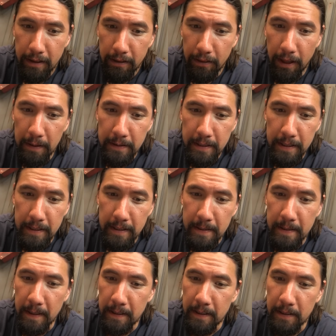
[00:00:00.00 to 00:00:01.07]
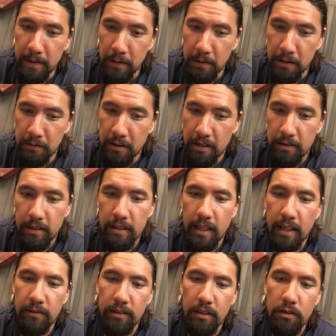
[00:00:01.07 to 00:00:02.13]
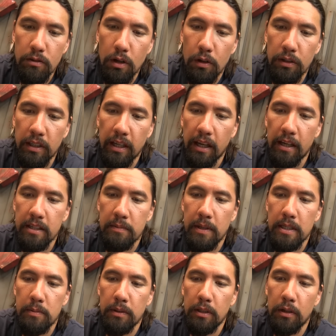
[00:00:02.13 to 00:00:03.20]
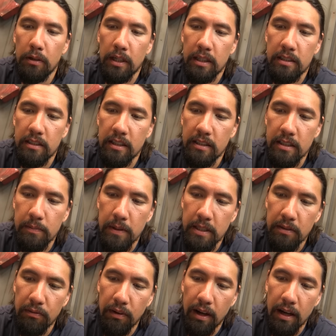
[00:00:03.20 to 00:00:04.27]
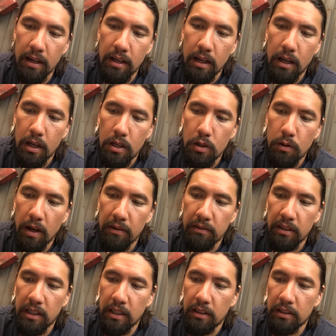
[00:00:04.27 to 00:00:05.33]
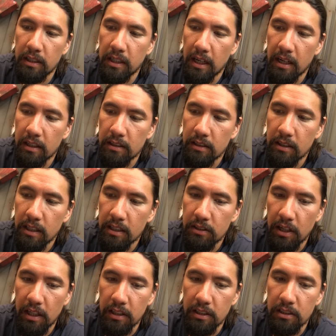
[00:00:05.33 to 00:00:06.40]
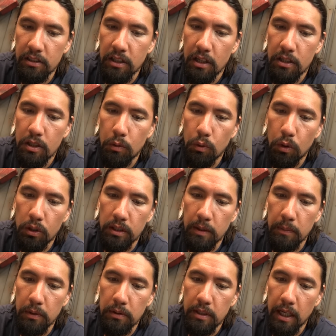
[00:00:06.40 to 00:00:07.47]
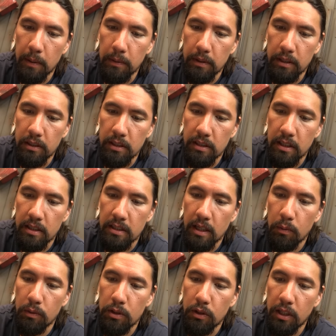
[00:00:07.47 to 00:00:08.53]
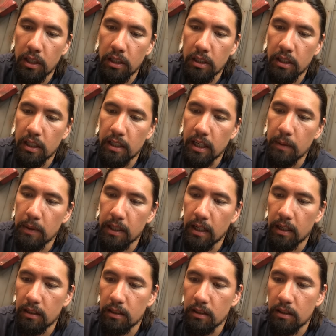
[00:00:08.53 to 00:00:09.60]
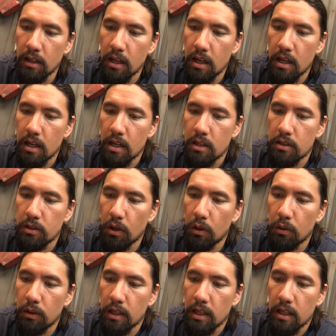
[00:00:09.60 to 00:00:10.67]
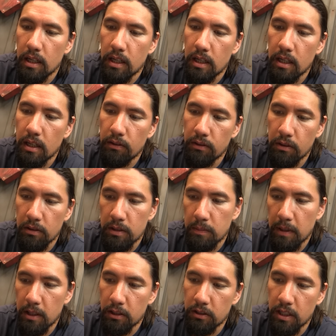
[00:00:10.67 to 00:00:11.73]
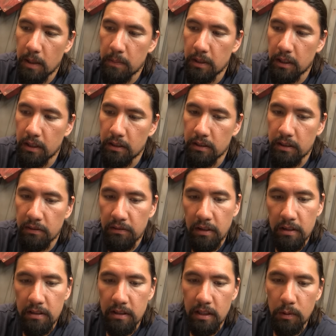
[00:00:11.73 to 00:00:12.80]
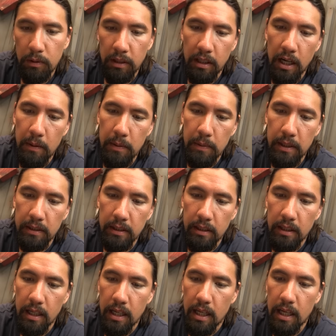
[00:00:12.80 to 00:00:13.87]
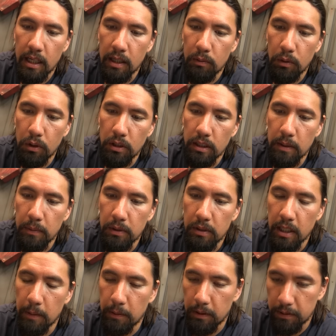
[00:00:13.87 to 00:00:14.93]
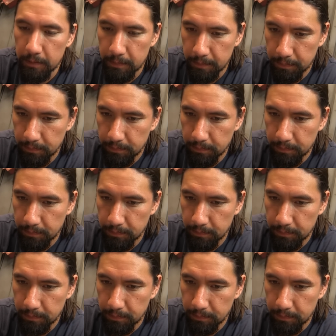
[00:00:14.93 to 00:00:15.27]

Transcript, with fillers: Thousand Sun Sorcerer. Dave, did you know the Chaos Space Marine Codex doesn't specify you have to kill the character in a challenge to roll on the boon table. It just says that when you kill an enemy character. So if your aspiring champion kills a Farseer with a combi-melta, he can roll on the boon table.